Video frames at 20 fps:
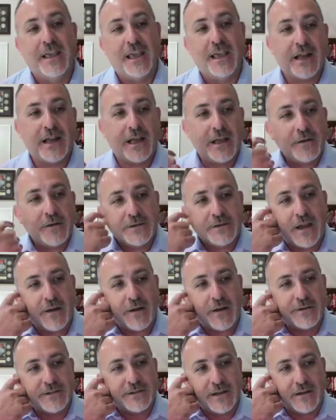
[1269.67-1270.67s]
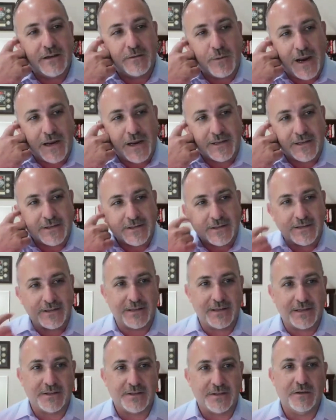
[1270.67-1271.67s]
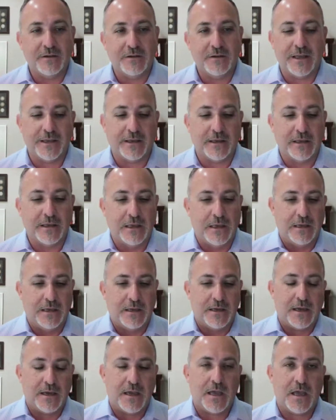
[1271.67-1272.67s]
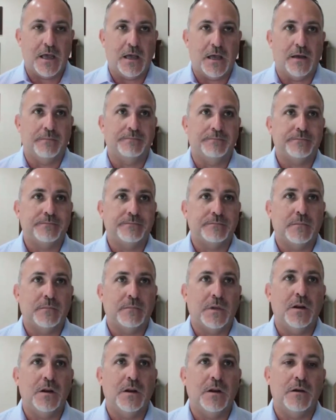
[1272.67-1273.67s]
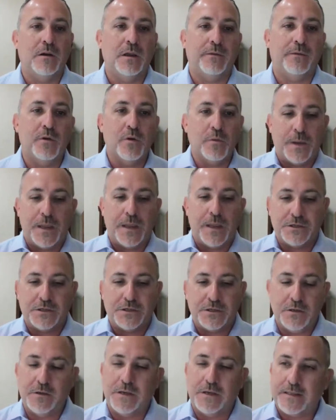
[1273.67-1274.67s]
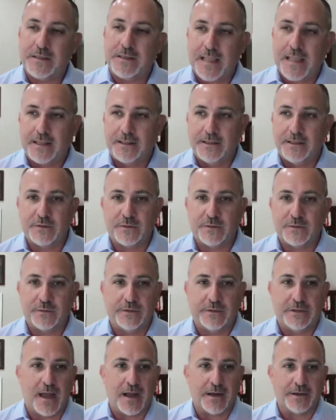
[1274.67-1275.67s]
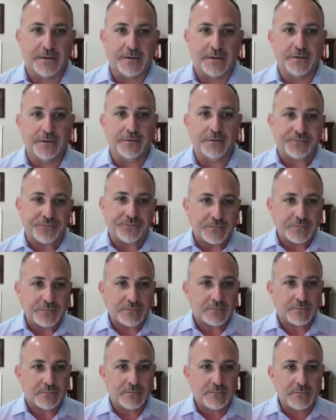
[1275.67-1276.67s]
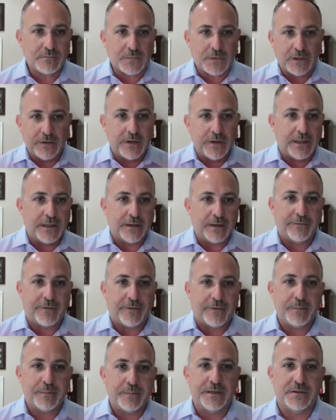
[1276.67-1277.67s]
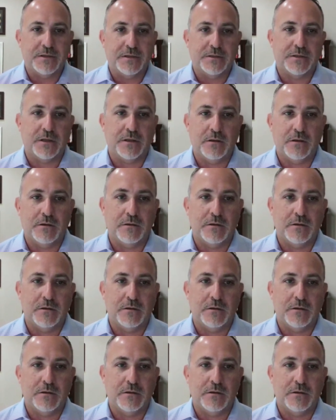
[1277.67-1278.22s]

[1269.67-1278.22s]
And I always tell practices this too, like, um, if you're a patient, you get that list from the doctor, you've got like five places that